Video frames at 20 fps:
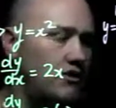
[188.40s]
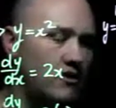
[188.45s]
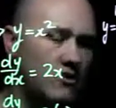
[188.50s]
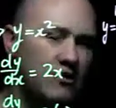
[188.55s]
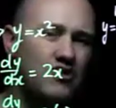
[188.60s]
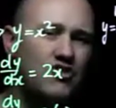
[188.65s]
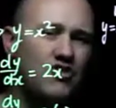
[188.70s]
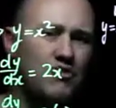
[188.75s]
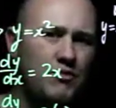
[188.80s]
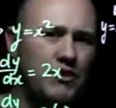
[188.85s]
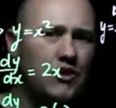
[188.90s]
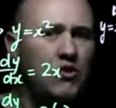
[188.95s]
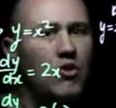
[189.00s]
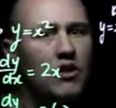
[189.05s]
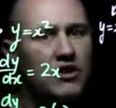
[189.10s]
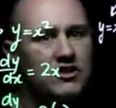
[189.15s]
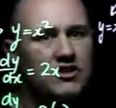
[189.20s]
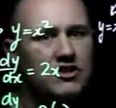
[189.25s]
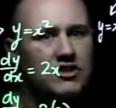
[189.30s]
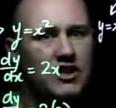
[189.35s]
it should be
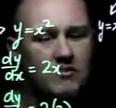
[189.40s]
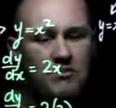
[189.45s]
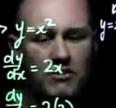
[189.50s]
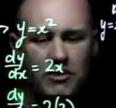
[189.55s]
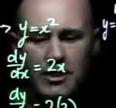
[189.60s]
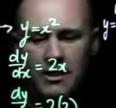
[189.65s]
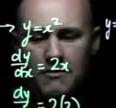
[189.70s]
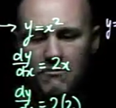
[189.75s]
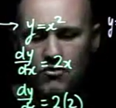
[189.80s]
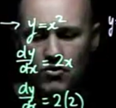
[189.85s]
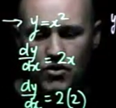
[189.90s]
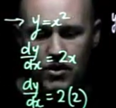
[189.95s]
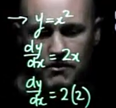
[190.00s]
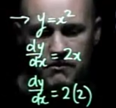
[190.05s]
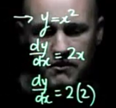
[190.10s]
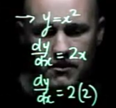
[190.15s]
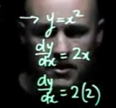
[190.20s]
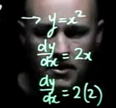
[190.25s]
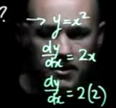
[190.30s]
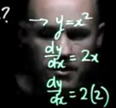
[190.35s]
quite steep at that point.
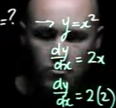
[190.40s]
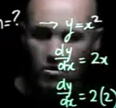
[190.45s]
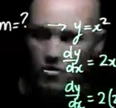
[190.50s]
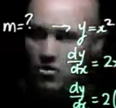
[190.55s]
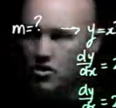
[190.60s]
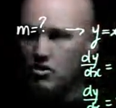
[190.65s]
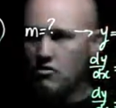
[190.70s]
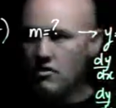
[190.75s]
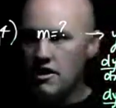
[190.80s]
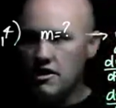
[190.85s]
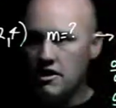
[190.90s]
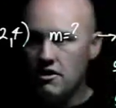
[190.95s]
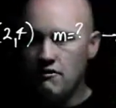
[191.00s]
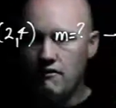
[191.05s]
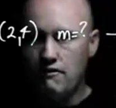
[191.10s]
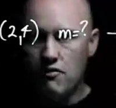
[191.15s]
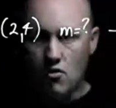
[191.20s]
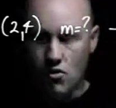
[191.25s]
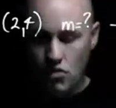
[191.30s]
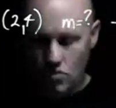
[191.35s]
We've got a gradient of
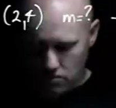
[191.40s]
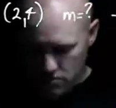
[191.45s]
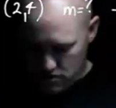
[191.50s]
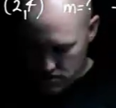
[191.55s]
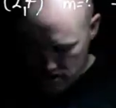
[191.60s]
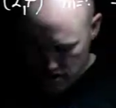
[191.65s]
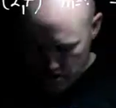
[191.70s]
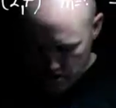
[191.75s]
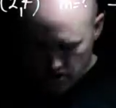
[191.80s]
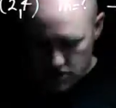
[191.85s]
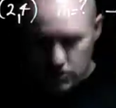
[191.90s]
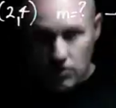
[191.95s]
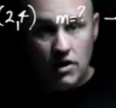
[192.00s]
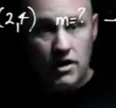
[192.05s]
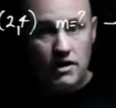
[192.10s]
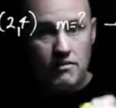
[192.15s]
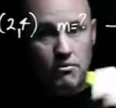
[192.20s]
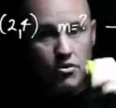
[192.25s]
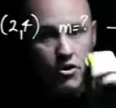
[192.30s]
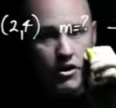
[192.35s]
4. So I
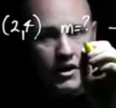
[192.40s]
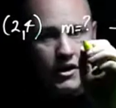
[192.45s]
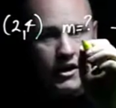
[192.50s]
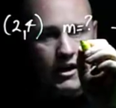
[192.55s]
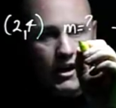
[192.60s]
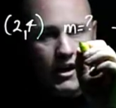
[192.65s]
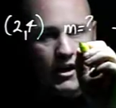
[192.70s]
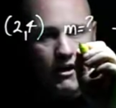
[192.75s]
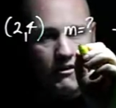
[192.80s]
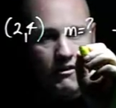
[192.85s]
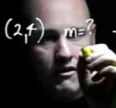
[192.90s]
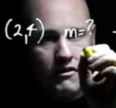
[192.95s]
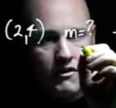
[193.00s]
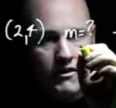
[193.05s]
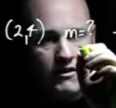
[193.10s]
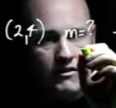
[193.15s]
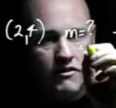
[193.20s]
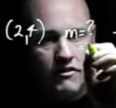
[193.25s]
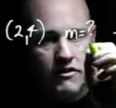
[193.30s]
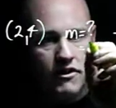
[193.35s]
can put in here,
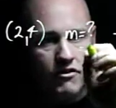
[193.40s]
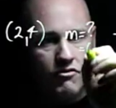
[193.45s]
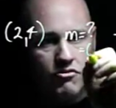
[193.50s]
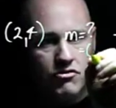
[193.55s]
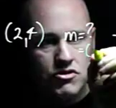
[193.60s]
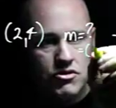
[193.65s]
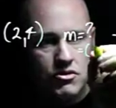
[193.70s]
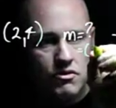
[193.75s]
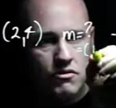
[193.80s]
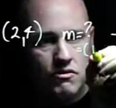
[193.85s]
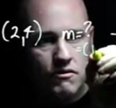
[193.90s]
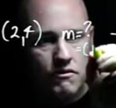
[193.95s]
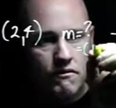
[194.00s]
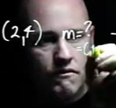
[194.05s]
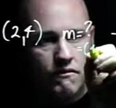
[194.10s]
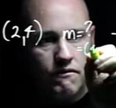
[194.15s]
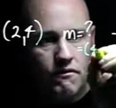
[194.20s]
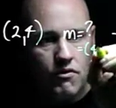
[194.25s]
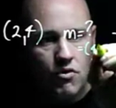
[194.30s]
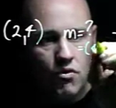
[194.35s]
this is equal to
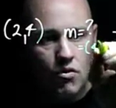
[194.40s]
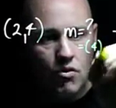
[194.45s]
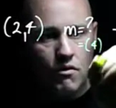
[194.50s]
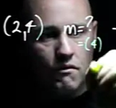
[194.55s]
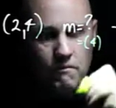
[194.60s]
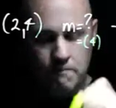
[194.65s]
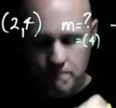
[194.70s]
4.